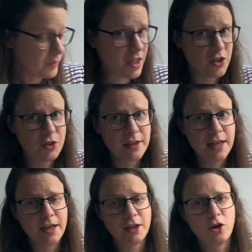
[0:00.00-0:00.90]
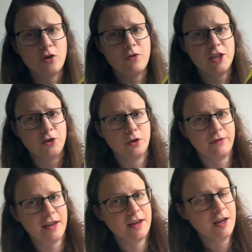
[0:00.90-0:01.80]
So again, I can't read you all of
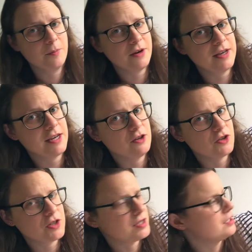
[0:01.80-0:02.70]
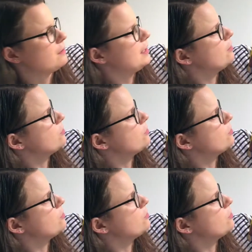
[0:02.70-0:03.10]
it, but here's just another little